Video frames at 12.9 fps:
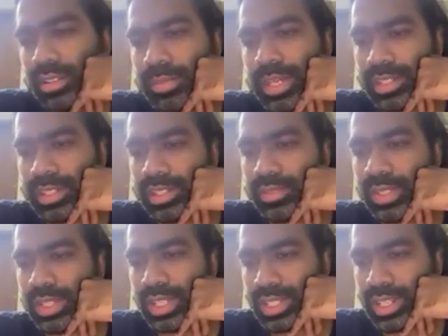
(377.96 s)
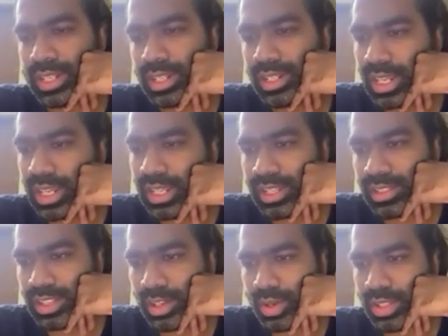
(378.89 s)
Patient with SLE, taking
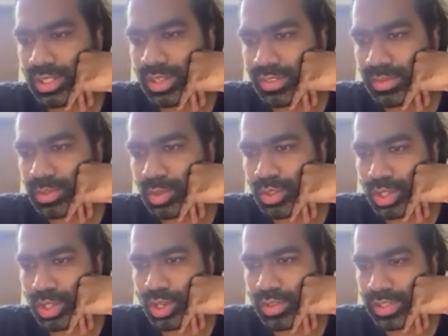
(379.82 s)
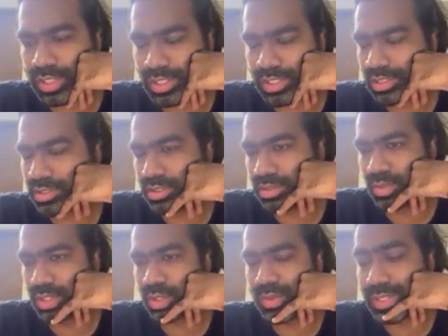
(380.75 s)
steroids, develops Cushingoid features.
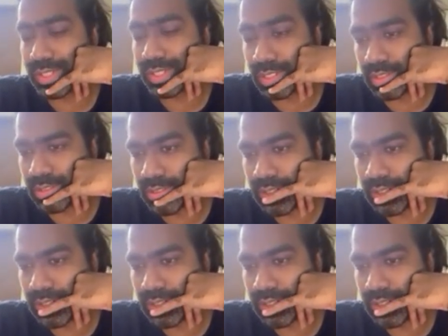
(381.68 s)
What's the question?